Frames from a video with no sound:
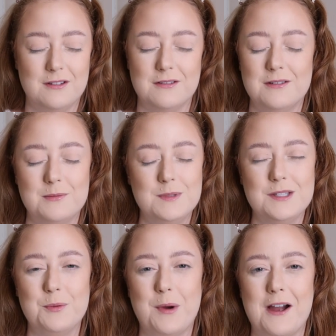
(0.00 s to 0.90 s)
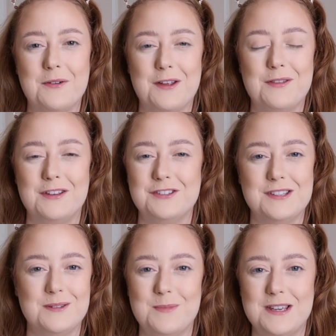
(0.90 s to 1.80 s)
I'm so proud. I think
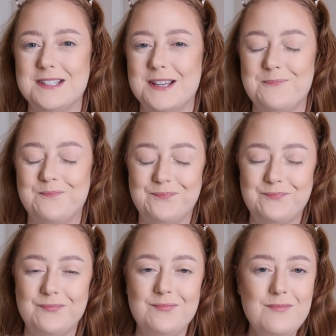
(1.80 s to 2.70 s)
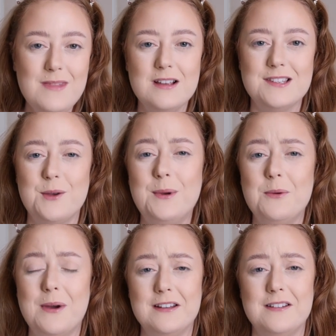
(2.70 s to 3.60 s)
she's amazing. So
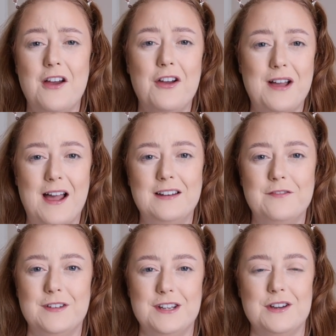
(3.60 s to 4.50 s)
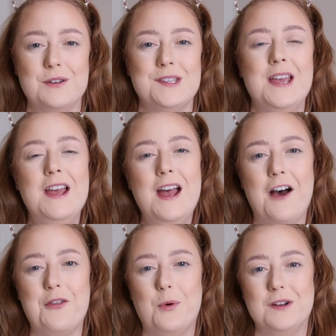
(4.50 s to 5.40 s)
anyway, her kind of videos
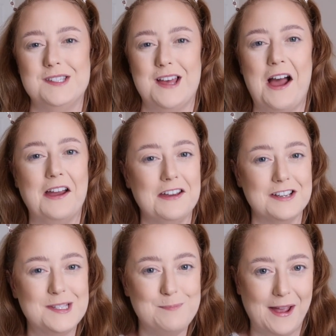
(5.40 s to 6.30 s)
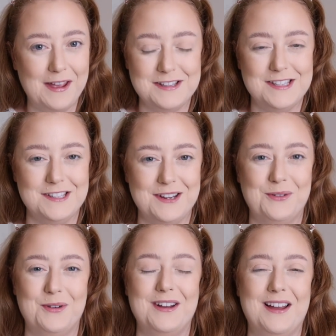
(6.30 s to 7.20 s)
are the ones that I aspire to
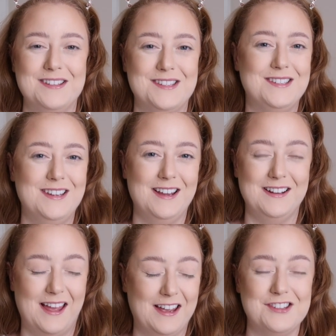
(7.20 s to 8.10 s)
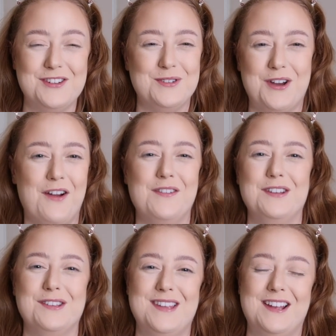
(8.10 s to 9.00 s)
do as in like a
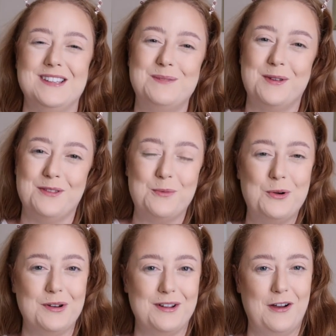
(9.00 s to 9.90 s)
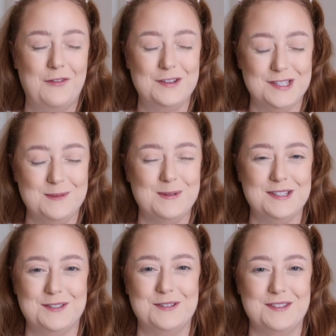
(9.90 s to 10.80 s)
tutorial sense, but they won't obviously be
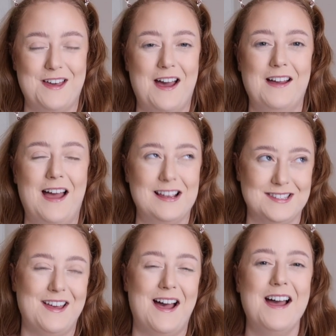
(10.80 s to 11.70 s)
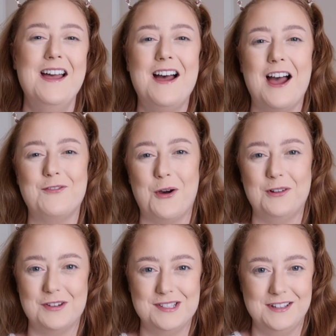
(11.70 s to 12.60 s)
as good at that as that. I've got a
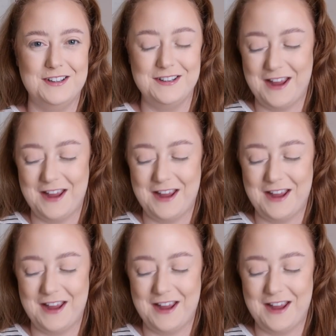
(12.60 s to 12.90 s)
lot to learn